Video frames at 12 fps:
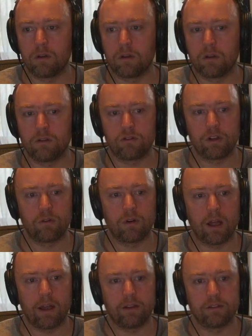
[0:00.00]

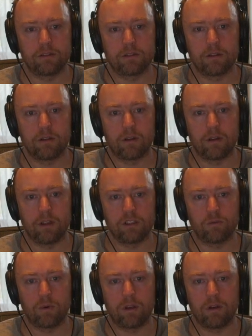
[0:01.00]
synchronize this
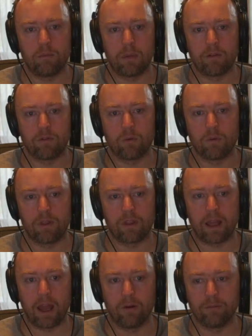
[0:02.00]
buffer with the
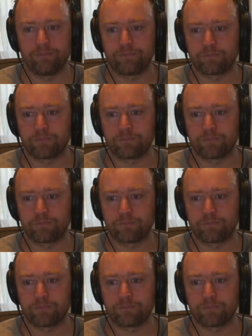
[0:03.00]
count.